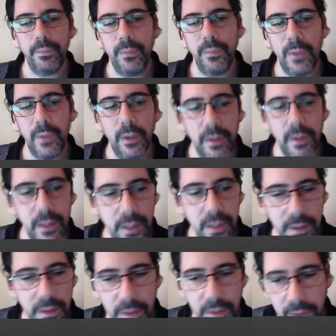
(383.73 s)
The only thing
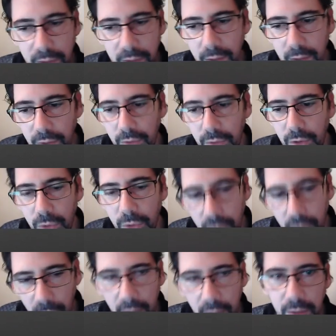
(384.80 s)
is
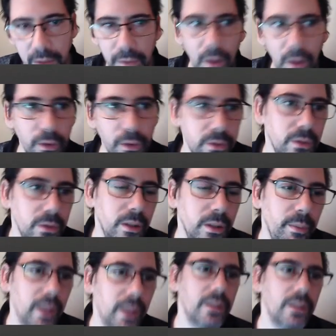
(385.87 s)
using relative, also you need to
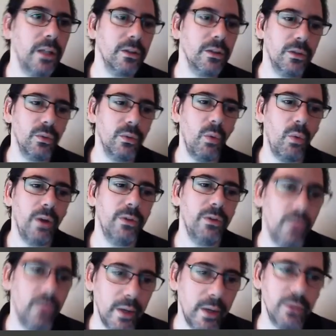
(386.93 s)
pay attention to what
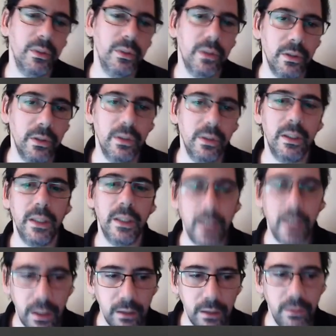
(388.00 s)
directory you're currently
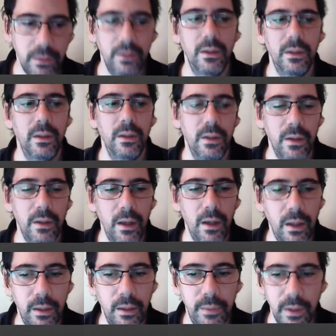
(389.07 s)
in,
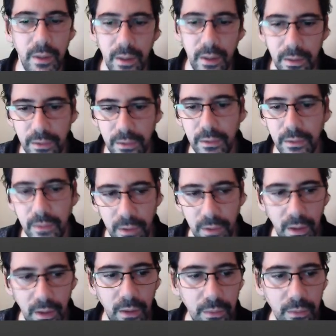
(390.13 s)
because
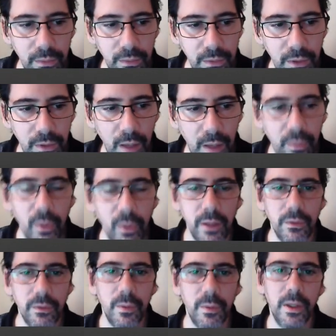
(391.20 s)
you're not
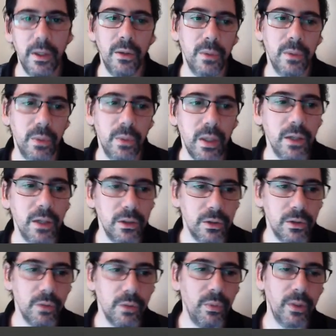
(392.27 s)
pointing from a known location,
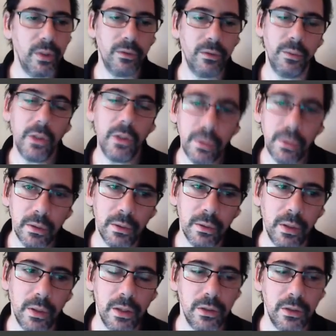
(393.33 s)
so you're pointing from your current
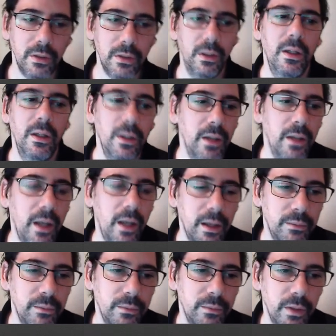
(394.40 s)
location,
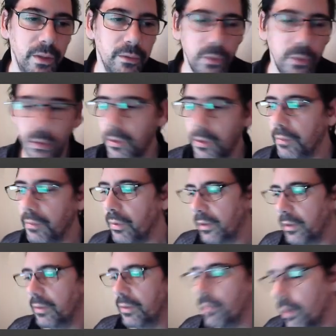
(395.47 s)
and therefore you could point
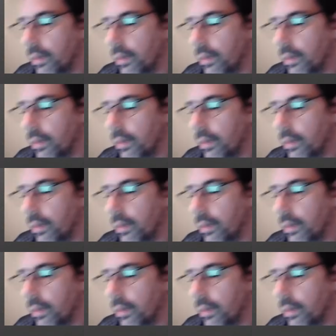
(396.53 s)
to the